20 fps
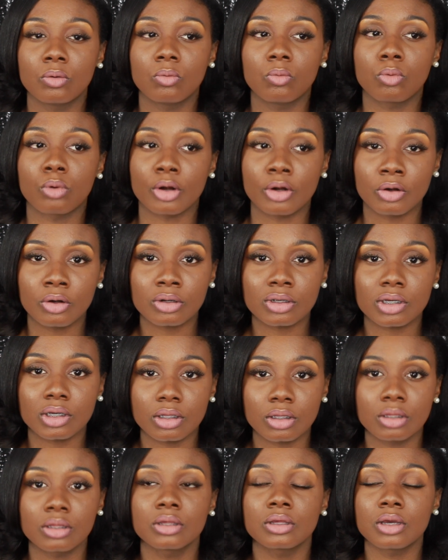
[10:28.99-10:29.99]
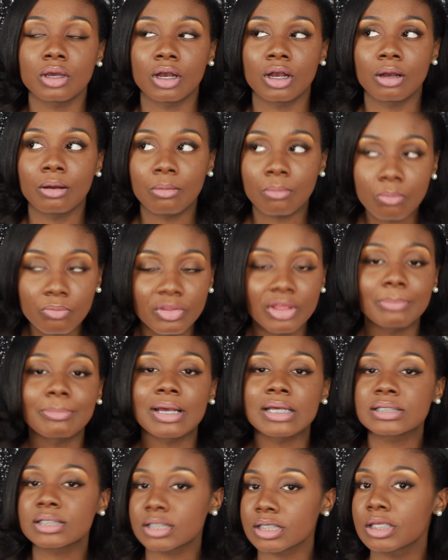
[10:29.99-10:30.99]
work than
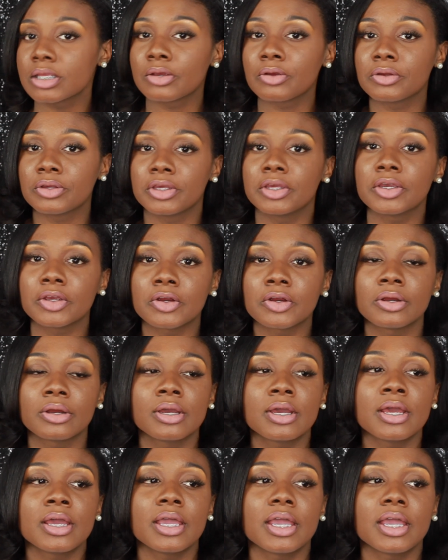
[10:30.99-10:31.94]
my senior year.